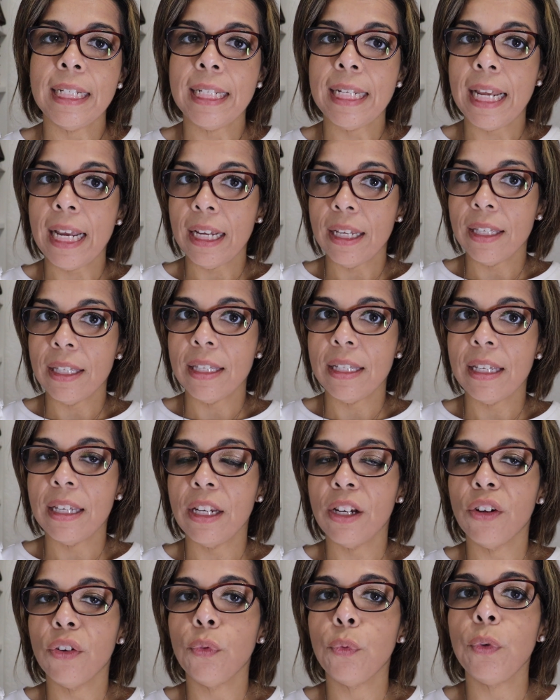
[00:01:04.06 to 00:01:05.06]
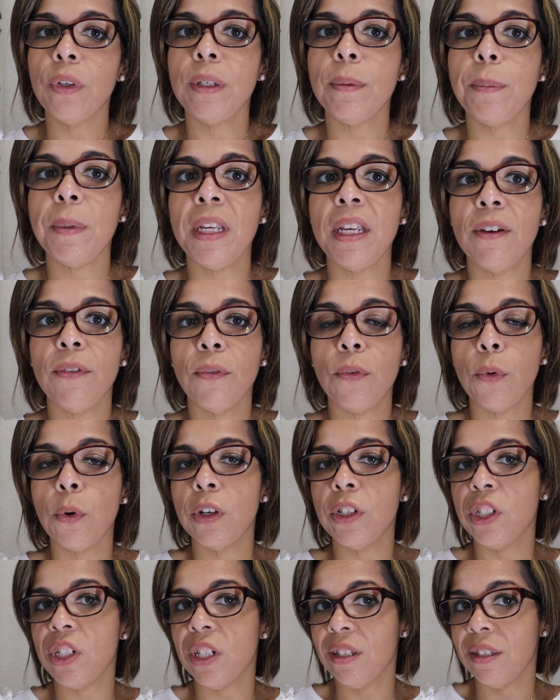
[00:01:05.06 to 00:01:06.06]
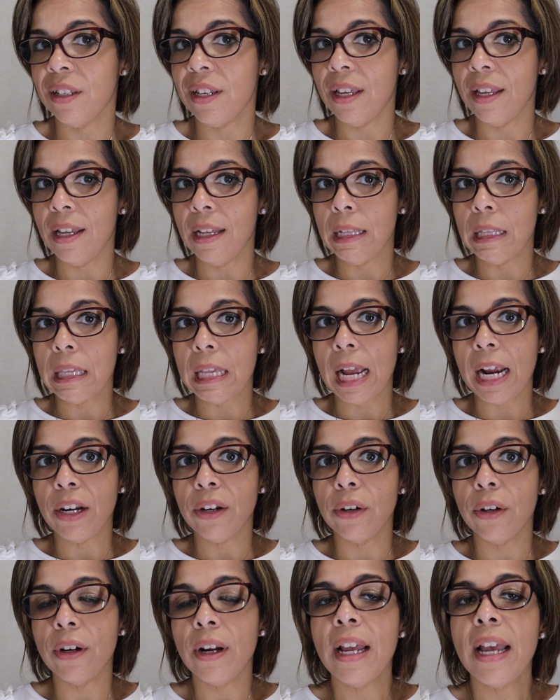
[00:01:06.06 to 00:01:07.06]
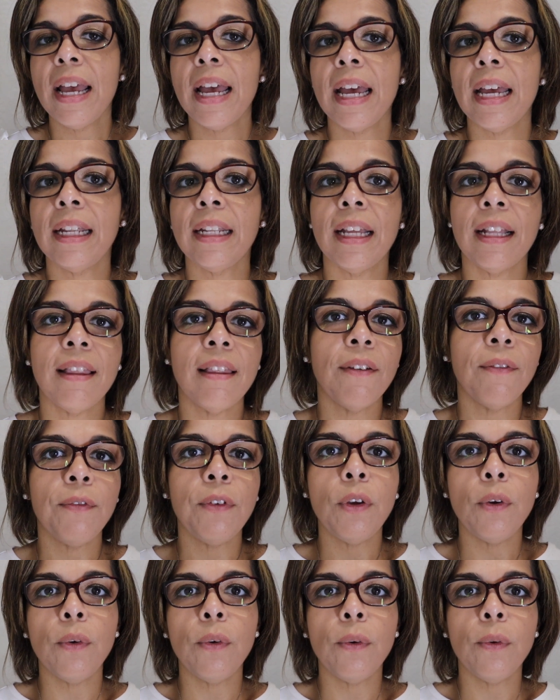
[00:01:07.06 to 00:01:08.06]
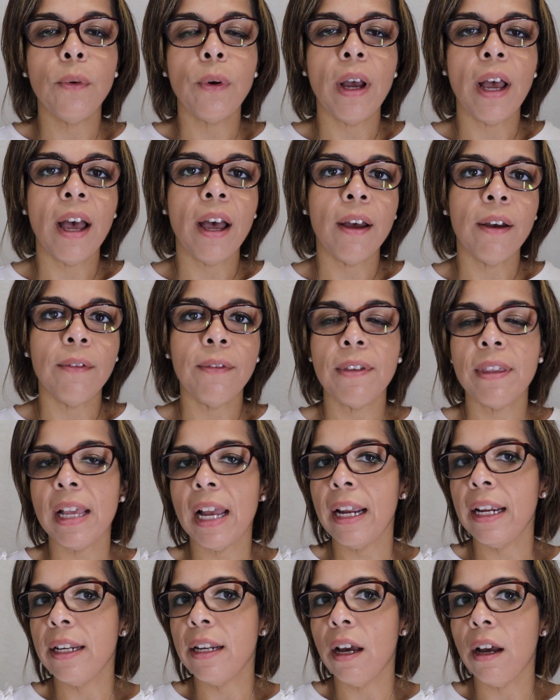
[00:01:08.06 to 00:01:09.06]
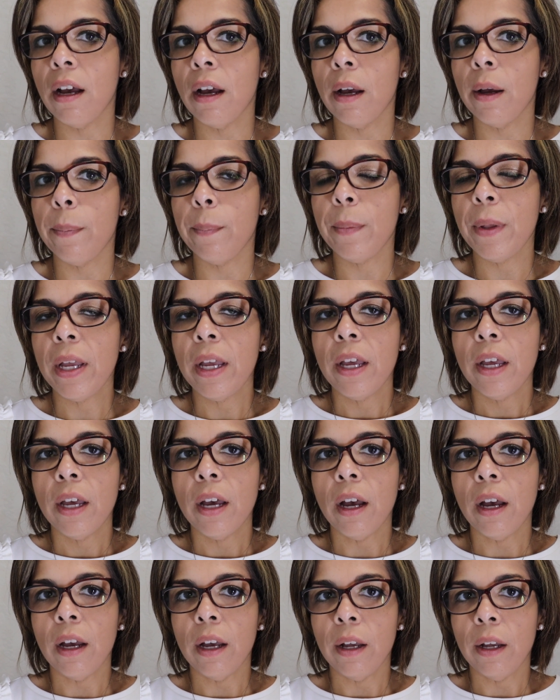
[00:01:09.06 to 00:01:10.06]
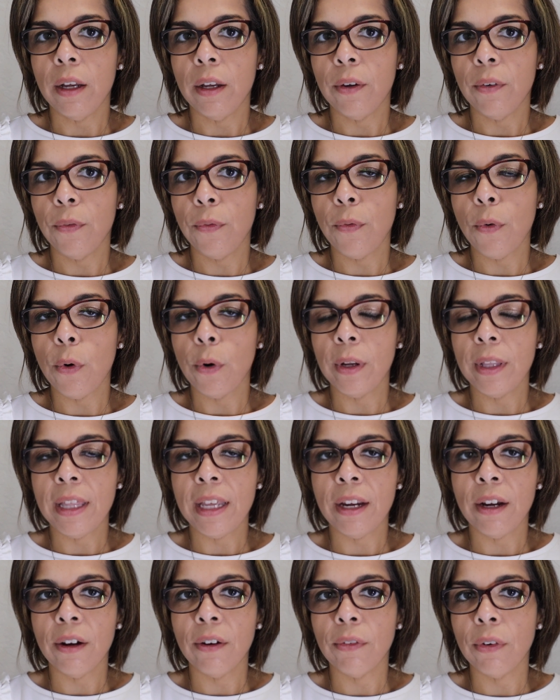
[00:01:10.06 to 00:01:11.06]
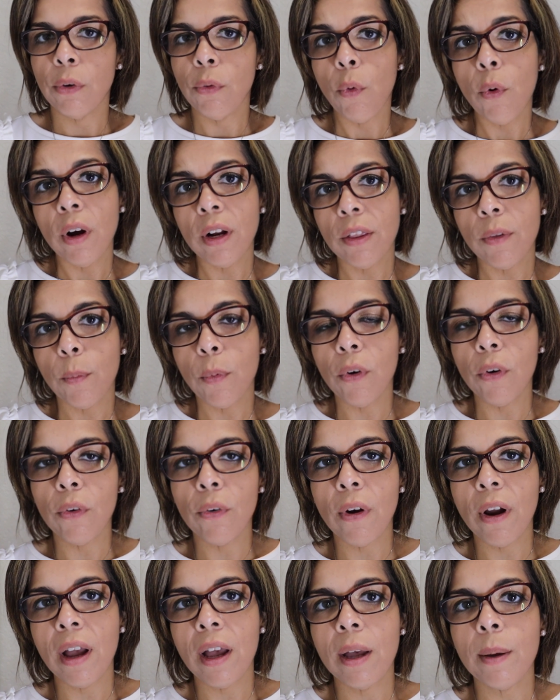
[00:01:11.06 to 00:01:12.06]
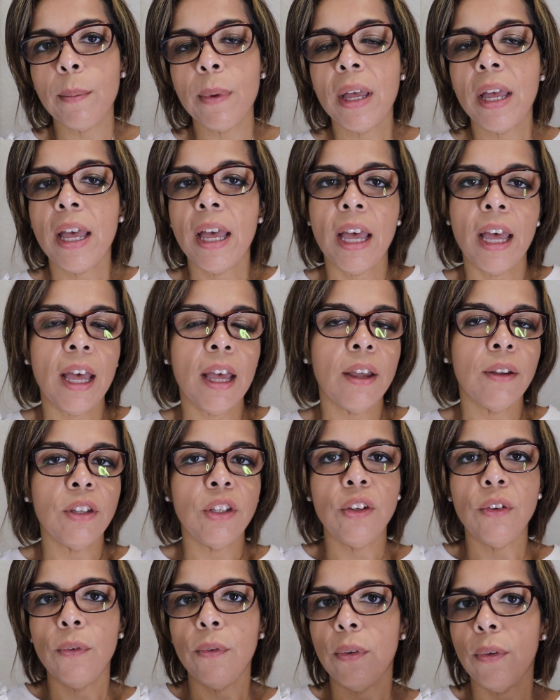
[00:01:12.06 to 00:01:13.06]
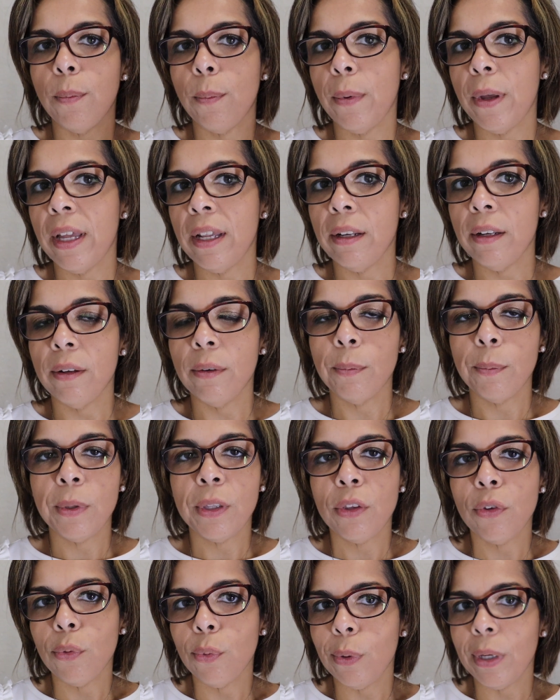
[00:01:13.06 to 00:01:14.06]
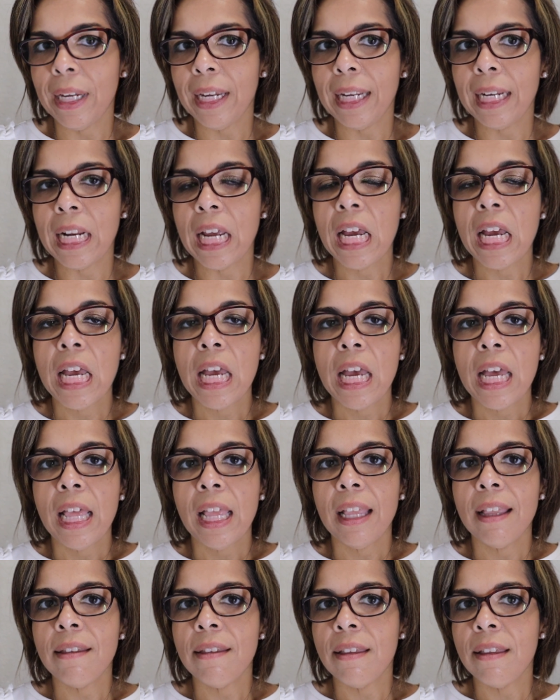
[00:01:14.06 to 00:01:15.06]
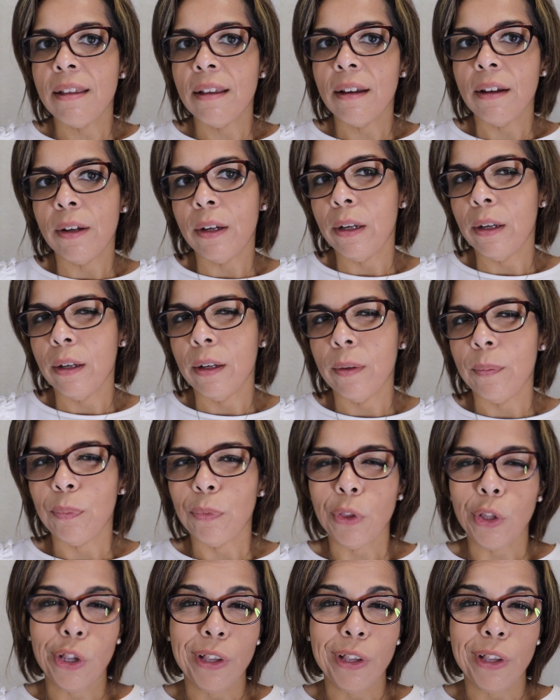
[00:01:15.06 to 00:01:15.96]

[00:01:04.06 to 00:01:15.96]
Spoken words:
next tier would be for just the insider, and that's if you have signed up for their rewards program and you've spent between $0